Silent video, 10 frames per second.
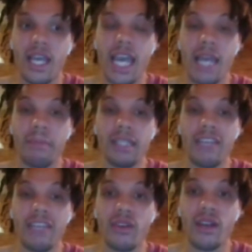And
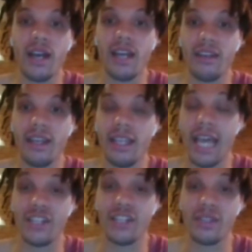believe it or not,
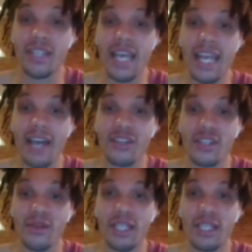as you said
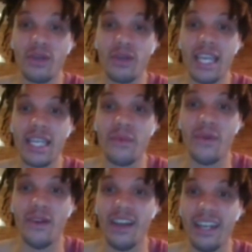astutely, rook
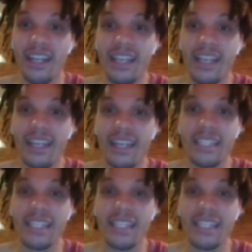AE1, knight